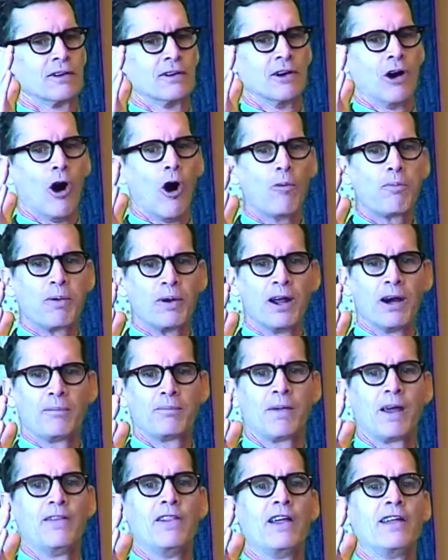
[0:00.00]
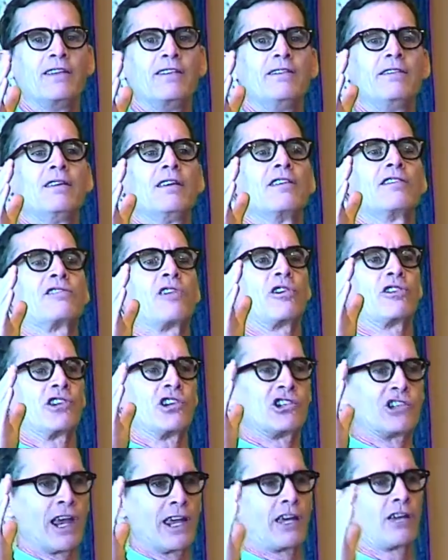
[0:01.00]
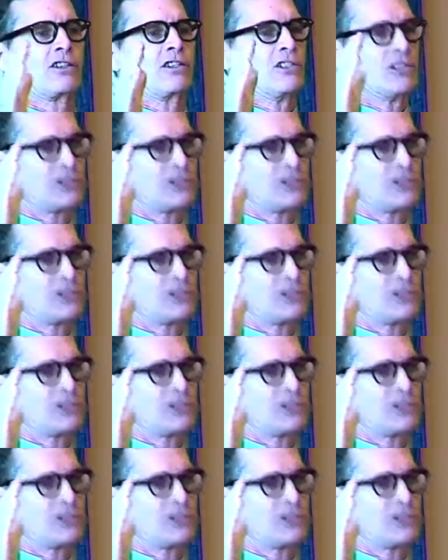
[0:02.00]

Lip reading: open up, and then start to shake it.